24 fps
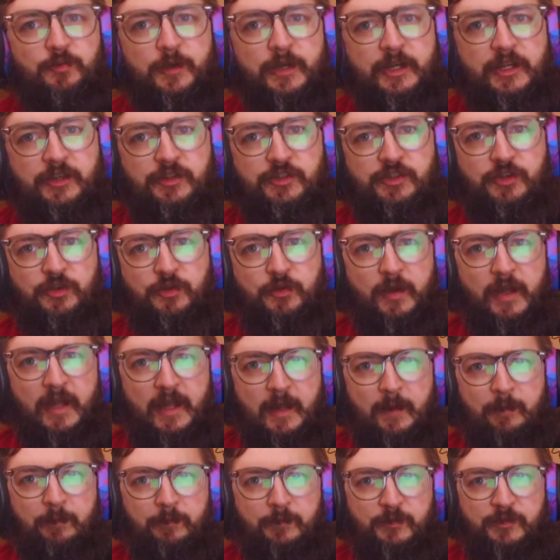We're going to do
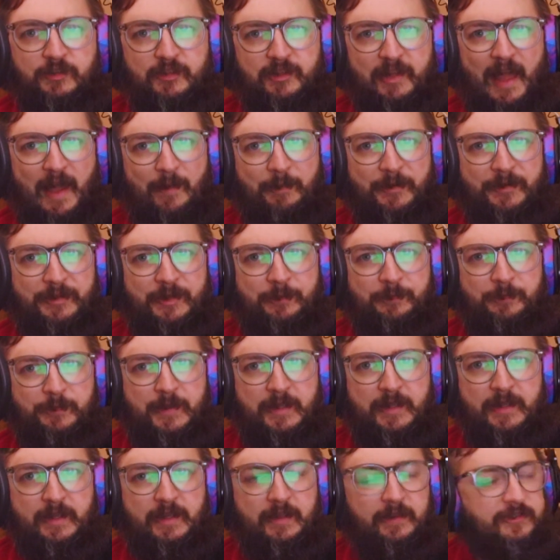slap on the
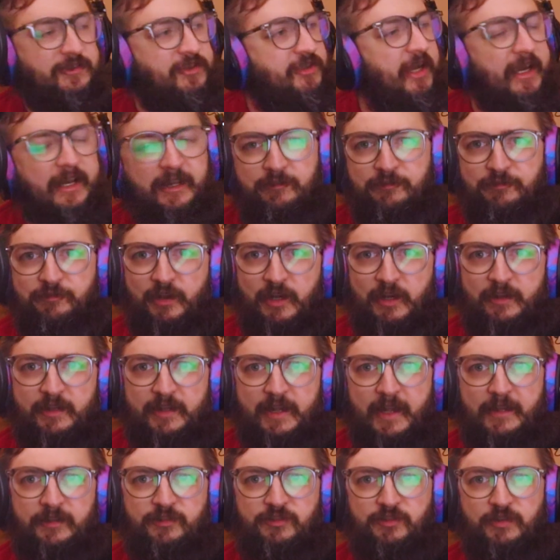B, 2nd fret of
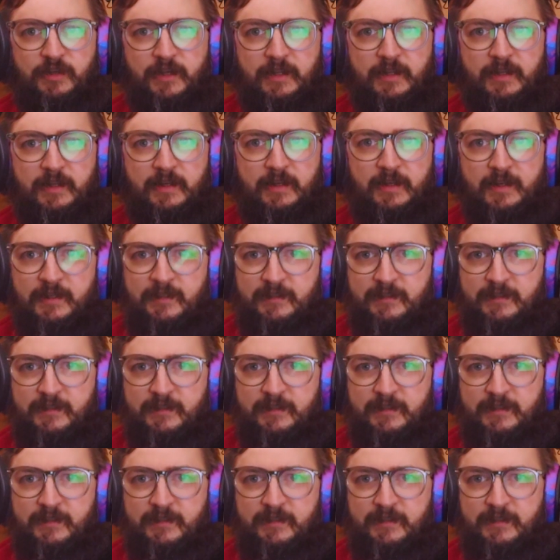the A string,